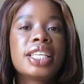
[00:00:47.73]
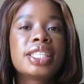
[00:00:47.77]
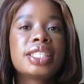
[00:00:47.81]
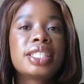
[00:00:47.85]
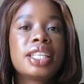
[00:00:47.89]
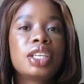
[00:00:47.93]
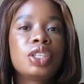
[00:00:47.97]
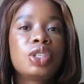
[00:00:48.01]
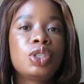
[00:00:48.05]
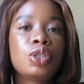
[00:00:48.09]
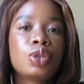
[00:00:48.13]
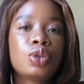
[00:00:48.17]

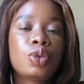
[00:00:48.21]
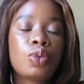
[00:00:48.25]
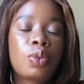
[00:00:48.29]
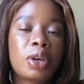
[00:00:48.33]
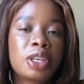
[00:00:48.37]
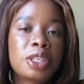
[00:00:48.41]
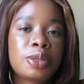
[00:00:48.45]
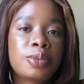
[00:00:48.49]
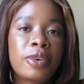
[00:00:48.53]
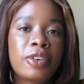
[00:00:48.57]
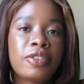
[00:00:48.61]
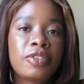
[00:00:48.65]
Stay tuned,
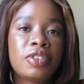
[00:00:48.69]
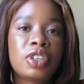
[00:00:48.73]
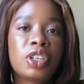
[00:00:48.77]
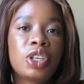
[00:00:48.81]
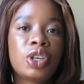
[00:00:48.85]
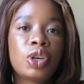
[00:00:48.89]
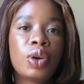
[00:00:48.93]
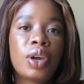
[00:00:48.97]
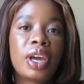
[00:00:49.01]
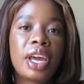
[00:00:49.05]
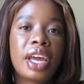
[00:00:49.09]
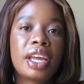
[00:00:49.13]
watch my
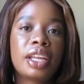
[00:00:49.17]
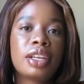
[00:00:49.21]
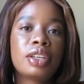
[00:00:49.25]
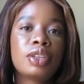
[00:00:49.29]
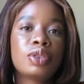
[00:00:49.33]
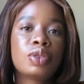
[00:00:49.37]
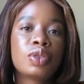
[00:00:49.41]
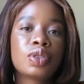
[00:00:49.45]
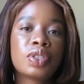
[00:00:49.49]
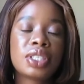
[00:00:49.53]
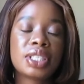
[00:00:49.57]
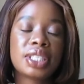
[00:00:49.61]
video, and
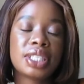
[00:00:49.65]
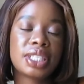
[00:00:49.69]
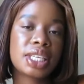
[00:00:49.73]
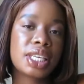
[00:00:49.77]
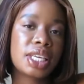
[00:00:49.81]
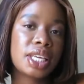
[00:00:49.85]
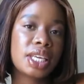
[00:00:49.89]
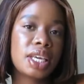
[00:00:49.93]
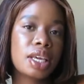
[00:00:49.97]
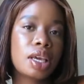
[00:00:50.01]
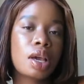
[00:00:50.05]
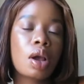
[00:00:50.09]
you'll
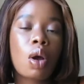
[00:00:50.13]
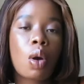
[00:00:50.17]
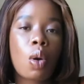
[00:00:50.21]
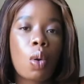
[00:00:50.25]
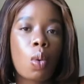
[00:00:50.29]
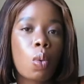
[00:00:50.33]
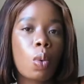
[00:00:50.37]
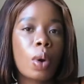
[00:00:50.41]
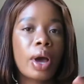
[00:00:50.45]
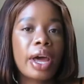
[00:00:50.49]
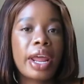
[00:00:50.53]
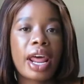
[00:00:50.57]
see
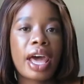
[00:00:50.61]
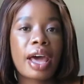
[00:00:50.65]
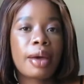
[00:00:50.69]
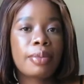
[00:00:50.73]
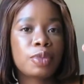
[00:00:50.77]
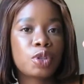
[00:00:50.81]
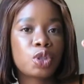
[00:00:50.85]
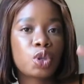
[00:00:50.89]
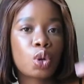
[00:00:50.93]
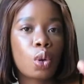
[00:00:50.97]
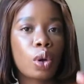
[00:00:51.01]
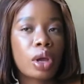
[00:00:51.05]
what
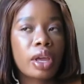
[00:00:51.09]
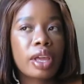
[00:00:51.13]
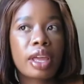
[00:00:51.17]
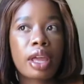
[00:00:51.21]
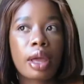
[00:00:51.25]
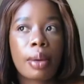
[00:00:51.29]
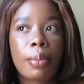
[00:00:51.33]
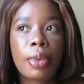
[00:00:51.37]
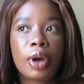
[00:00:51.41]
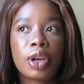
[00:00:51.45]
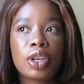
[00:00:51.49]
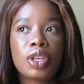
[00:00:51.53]
I'm talking
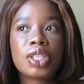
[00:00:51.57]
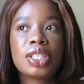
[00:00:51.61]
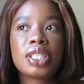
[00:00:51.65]
about.